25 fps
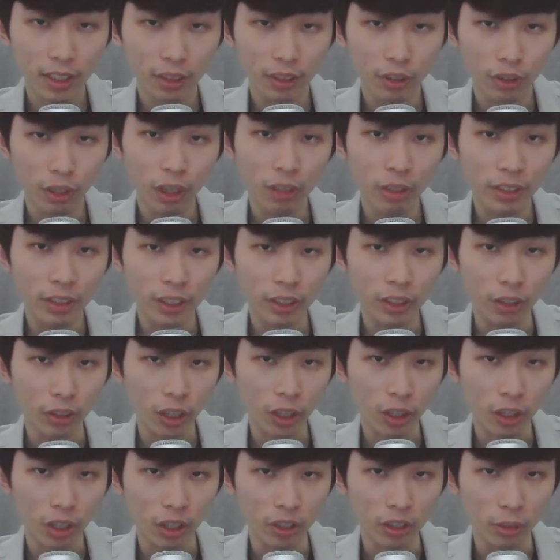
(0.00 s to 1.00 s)
not only you're
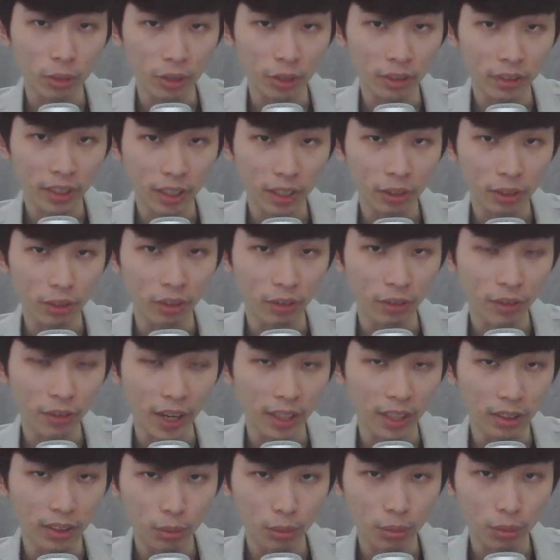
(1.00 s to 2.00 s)
not contributing to the
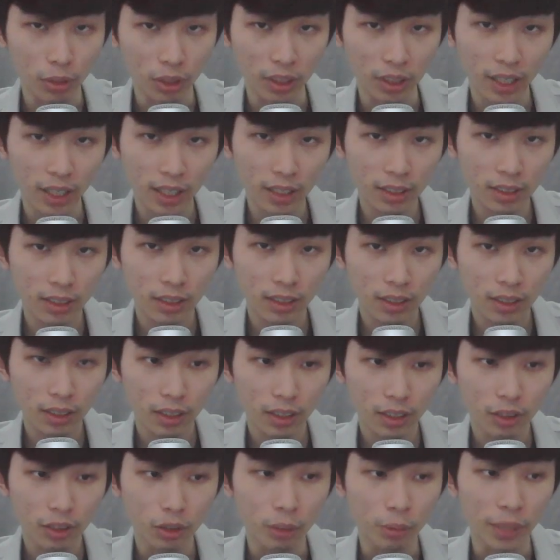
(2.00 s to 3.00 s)
final product,
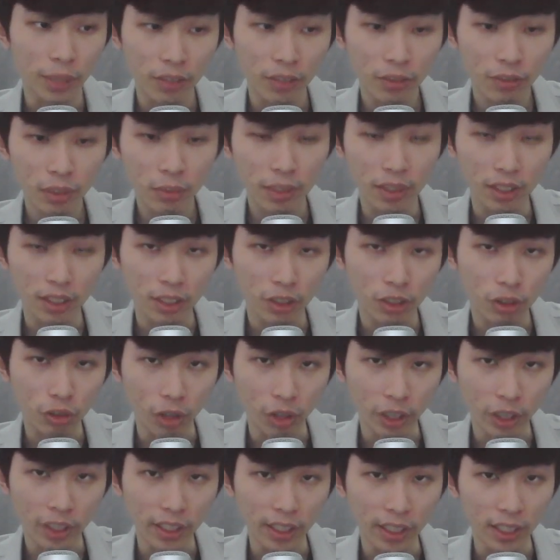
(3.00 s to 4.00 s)
you may even be
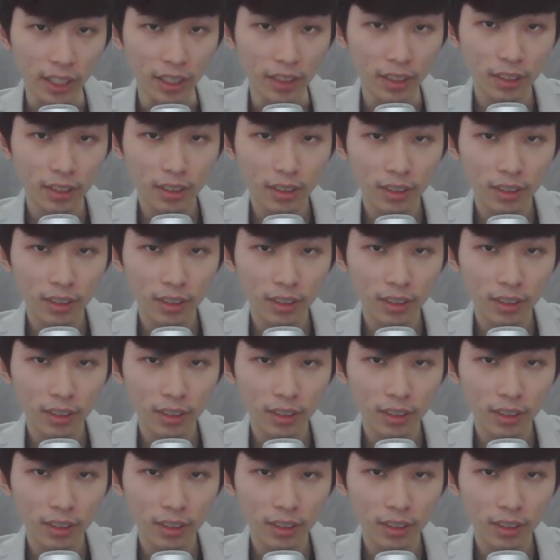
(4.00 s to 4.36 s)
destroying it.